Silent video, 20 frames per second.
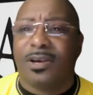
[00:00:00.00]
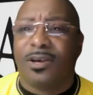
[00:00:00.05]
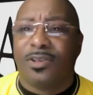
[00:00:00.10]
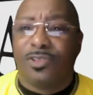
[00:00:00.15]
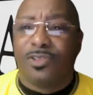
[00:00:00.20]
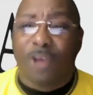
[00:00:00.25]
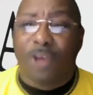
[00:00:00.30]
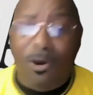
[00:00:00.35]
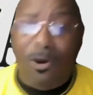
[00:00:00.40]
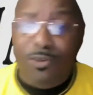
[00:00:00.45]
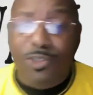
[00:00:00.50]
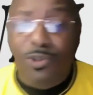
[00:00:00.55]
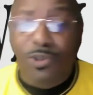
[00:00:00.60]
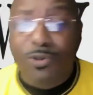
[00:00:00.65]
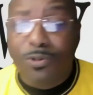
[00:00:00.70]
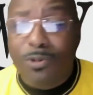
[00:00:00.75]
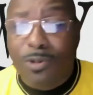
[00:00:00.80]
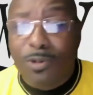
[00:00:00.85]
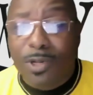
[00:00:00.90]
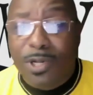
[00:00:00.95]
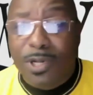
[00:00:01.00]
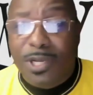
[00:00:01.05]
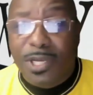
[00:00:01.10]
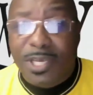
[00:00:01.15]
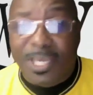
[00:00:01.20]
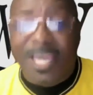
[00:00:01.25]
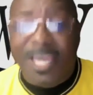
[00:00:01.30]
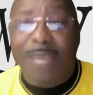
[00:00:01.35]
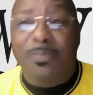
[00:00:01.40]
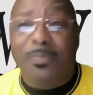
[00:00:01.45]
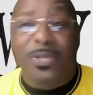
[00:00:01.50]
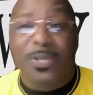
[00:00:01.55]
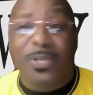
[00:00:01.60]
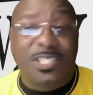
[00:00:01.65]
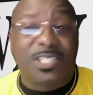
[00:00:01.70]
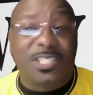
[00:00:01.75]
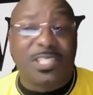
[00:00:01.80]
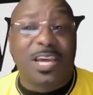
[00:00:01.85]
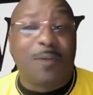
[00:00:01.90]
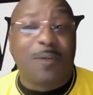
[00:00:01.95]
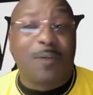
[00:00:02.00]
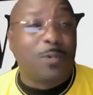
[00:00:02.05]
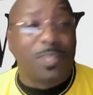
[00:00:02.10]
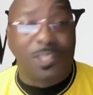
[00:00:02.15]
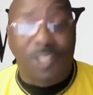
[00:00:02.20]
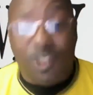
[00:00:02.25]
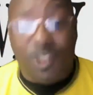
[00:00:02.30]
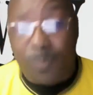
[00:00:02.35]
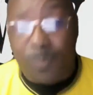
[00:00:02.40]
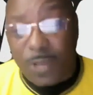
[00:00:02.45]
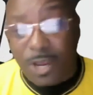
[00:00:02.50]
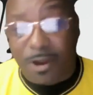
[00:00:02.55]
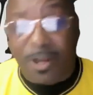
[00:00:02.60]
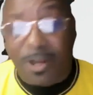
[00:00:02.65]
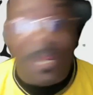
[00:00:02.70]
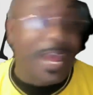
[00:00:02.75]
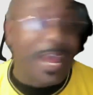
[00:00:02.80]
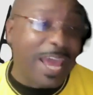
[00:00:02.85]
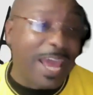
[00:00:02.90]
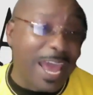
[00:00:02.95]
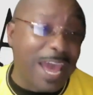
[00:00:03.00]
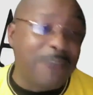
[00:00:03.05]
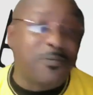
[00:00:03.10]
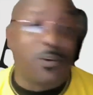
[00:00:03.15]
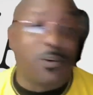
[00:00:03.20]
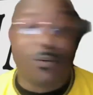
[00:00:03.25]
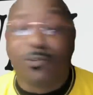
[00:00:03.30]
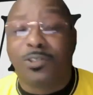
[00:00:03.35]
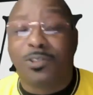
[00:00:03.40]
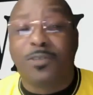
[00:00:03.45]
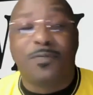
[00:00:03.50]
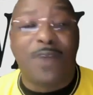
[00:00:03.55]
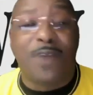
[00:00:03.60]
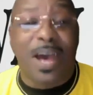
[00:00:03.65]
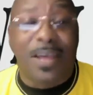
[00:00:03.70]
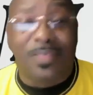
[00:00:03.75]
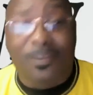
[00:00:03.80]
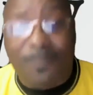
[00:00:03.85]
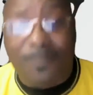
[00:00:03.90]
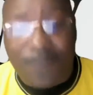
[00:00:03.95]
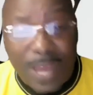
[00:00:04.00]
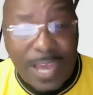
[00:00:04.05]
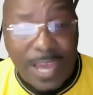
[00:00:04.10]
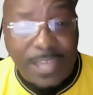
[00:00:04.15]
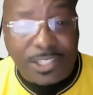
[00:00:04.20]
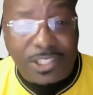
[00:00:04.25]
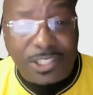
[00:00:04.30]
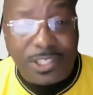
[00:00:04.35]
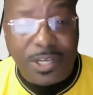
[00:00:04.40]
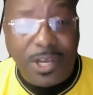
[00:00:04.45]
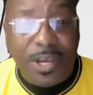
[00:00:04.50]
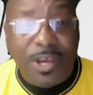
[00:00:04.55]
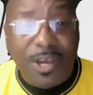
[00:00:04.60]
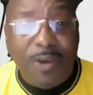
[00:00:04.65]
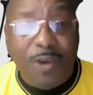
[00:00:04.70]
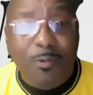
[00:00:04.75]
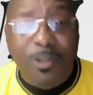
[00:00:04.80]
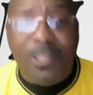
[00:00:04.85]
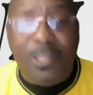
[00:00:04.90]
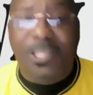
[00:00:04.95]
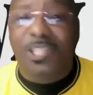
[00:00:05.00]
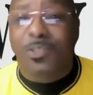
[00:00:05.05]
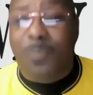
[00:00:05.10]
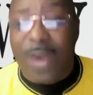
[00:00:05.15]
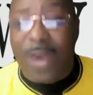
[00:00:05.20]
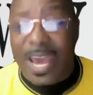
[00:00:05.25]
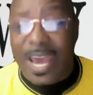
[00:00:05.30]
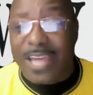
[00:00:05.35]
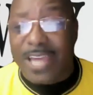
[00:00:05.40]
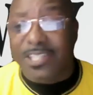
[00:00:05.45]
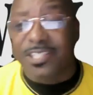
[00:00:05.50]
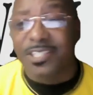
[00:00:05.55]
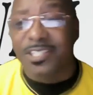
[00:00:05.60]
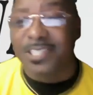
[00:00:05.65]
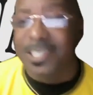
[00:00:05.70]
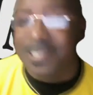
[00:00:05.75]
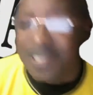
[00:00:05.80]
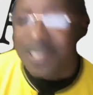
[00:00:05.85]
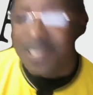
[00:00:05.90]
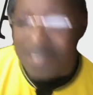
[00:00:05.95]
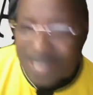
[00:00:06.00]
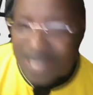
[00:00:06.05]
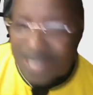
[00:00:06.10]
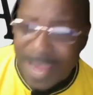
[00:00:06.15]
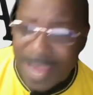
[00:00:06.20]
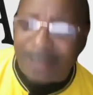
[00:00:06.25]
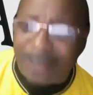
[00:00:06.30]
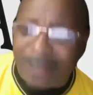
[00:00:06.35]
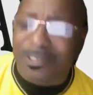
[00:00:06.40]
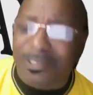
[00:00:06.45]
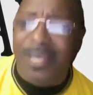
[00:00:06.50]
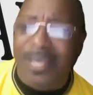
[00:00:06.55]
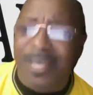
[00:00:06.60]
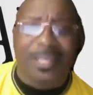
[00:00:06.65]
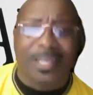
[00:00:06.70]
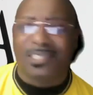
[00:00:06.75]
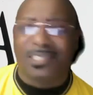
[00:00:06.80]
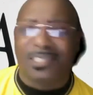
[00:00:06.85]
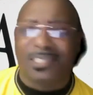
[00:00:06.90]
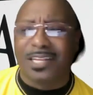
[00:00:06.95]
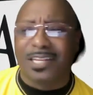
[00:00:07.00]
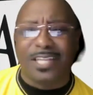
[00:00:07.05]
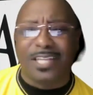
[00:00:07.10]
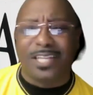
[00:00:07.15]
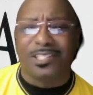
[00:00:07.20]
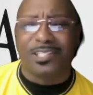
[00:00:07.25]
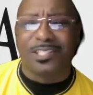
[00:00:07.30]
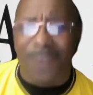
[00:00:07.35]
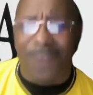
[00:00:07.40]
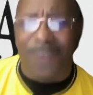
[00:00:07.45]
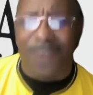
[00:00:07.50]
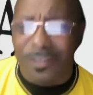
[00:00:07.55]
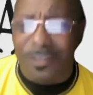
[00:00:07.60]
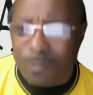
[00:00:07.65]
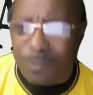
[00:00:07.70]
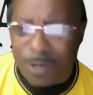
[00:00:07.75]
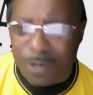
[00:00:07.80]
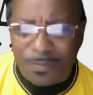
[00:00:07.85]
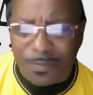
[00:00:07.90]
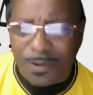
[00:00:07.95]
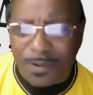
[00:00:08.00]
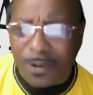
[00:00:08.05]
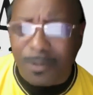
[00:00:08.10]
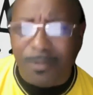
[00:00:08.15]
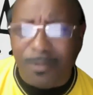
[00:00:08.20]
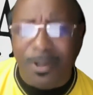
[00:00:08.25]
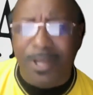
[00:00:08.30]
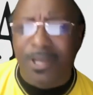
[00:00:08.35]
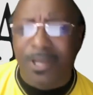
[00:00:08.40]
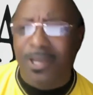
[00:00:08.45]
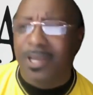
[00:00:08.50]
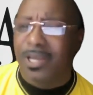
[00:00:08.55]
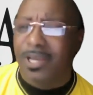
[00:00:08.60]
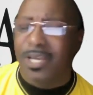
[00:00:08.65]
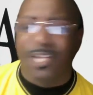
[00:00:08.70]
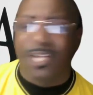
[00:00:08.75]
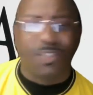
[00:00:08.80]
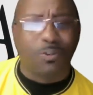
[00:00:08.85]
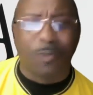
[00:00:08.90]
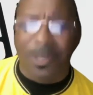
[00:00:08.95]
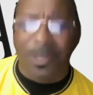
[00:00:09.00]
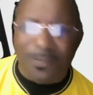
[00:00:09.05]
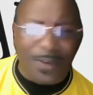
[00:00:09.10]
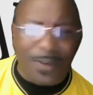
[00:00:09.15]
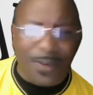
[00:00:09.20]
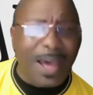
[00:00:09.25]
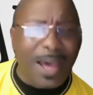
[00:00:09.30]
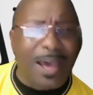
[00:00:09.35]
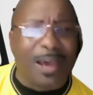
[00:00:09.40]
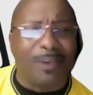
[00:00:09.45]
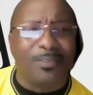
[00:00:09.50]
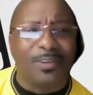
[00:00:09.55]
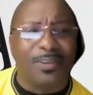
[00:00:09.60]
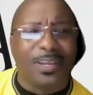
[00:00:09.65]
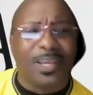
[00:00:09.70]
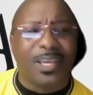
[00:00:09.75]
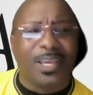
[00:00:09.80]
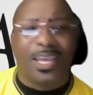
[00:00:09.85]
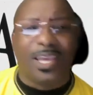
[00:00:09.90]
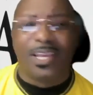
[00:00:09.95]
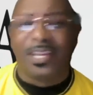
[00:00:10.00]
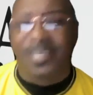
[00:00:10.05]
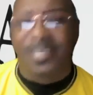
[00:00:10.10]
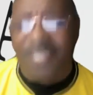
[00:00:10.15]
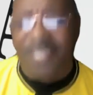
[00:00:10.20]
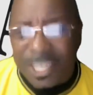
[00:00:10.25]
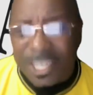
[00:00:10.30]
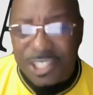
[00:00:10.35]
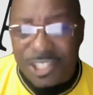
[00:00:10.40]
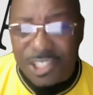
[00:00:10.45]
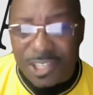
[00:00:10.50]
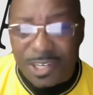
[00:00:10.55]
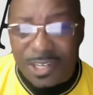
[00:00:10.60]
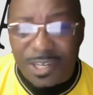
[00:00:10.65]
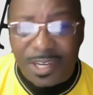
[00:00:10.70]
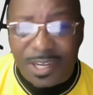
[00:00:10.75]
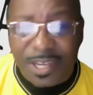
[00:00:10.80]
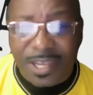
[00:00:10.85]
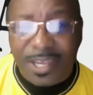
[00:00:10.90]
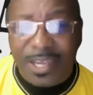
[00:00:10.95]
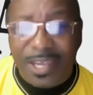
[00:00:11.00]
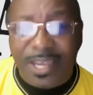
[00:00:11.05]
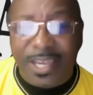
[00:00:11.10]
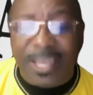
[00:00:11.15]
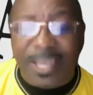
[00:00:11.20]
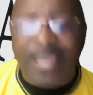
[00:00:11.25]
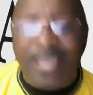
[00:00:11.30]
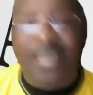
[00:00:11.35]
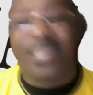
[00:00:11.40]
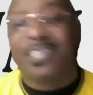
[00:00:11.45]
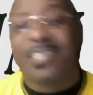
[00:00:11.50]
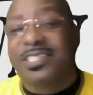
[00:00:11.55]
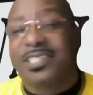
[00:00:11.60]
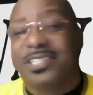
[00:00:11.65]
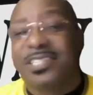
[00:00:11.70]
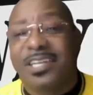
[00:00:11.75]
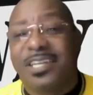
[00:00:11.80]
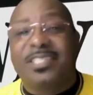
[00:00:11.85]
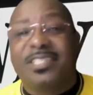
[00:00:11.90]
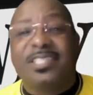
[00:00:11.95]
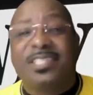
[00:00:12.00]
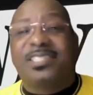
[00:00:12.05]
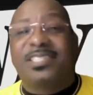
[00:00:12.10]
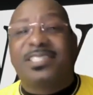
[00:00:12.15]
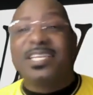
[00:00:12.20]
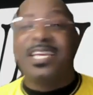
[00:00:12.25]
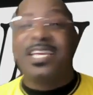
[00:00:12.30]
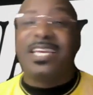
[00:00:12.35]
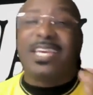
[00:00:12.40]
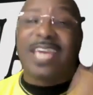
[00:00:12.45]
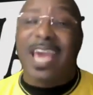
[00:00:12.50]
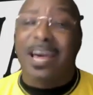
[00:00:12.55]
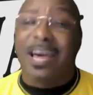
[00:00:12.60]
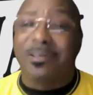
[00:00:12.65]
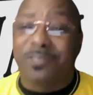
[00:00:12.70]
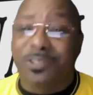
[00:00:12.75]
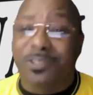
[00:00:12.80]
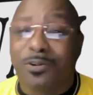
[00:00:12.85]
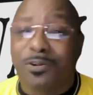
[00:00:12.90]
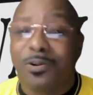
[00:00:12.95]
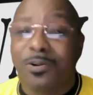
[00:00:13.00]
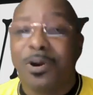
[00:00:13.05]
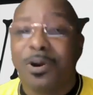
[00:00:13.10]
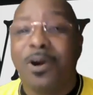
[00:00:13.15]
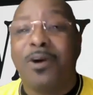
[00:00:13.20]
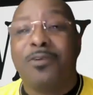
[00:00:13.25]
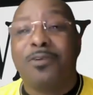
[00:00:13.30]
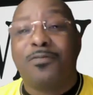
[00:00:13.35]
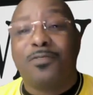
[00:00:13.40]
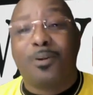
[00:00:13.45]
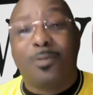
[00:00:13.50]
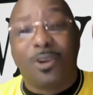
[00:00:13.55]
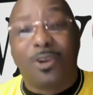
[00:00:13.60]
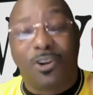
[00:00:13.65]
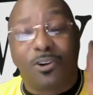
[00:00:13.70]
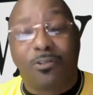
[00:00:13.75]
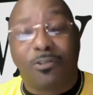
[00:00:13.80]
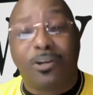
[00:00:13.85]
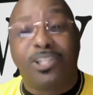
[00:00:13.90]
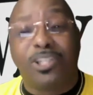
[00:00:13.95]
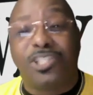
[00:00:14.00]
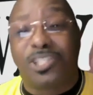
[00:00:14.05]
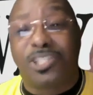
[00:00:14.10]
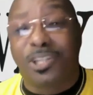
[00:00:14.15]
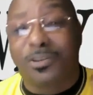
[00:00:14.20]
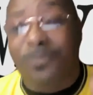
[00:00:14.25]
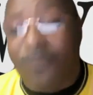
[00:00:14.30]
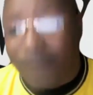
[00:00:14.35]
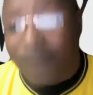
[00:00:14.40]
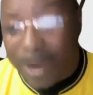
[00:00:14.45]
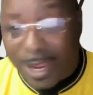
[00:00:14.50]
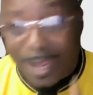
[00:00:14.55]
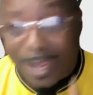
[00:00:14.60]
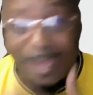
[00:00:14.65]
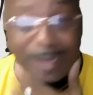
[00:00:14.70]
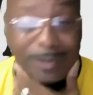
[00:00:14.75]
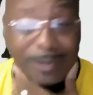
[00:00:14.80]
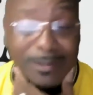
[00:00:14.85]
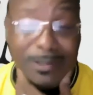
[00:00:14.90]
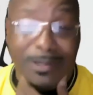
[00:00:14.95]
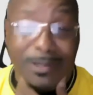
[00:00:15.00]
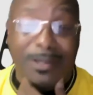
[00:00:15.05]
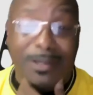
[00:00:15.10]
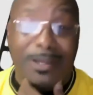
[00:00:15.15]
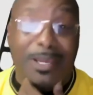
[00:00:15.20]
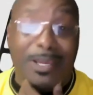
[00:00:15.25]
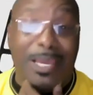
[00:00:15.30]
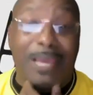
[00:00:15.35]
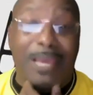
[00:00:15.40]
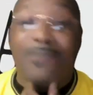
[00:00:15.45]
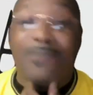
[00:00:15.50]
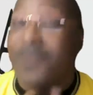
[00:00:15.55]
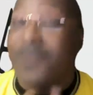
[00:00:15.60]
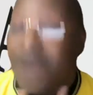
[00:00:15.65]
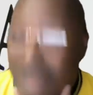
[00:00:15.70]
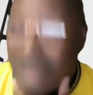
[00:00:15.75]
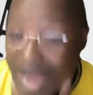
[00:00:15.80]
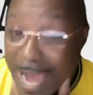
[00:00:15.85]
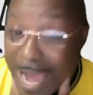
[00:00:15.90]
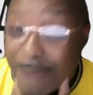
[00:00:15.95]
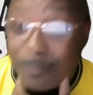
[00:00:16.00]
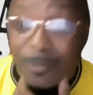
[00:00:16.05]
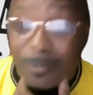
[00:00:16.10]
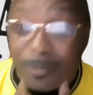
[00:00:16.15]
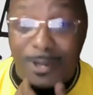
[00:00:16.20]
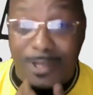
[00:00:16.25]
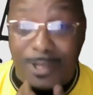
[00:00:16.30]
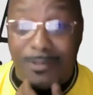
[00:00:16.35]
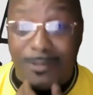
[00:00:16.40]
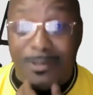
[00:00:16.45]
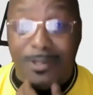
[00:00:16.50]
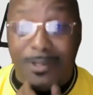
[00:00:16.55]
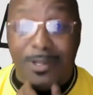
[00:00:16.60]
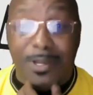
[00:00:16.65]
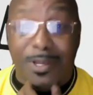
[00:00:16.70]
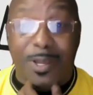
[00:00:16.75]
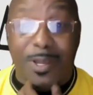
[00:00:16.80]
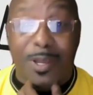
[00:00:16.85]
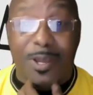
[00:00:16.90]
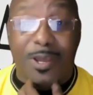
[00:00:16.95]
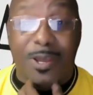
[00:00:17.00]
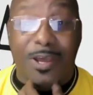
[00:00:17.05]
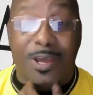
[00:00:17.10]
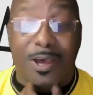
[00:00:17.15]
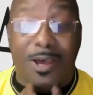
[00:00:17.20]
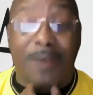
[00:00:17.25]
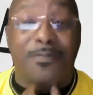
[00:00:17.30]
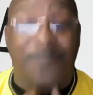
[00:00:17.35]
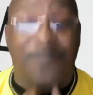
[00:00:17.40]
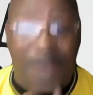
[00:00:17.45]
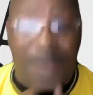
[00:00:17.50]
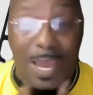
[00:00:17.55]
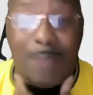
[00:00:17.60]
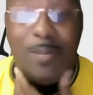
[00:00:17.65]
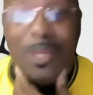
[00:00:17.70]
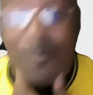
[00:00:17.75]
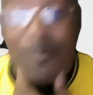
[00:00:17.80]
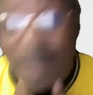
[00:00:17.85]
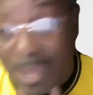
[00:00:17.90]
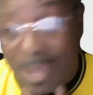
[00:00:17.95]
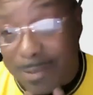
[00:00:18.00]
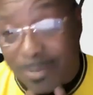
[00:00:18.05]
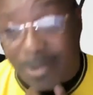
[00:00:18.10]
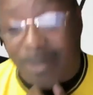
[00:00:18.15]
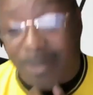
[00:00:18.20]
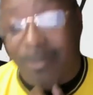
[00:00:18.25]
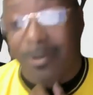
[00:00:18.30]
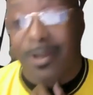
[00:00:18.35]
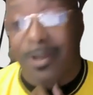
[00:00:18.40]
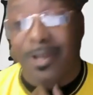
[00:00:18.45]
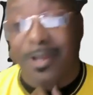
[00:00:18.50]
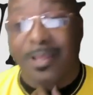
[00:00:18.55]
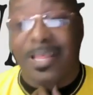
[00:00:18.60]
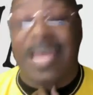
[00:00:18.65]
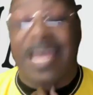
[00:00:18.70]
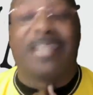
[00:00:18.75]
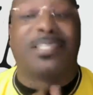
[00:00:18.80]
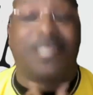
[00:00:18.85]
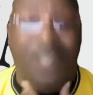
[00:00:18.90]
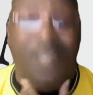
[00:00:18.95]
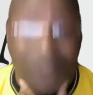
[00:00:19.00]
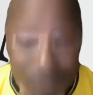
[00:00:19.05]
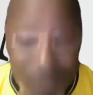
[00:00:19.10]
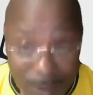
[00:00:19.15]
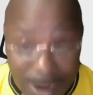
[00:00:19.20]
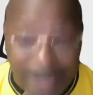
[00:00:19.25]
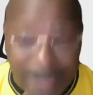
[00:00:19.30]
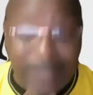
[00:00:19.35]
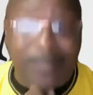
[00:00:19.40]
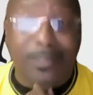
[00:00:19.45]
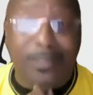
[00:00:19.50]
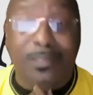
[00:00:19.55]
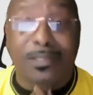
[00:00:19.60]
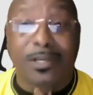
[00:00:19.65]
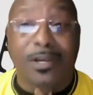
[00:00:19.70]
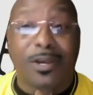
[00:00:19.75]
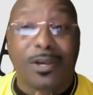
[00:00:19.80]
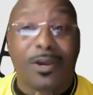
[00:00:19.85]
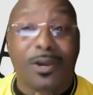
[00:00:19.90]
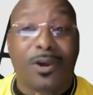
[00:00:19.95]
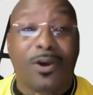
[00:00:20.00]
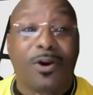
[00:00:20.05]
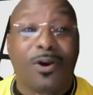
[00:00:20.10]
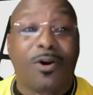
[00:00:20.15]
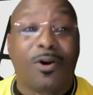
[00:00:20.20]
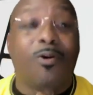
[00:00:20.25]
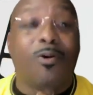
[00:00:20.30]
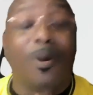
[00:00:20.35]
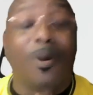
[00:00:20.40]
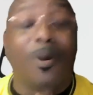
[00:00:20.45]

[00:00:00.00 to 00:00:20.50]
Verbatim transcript: Those who keep in step with the Spirit have crucified the flesh with its passions and desires. That's Galatians five twenty-four and twenty-five. In addition, it is good to seek counsel from a Christian friend, if you got one, a family member that's in Christ, or a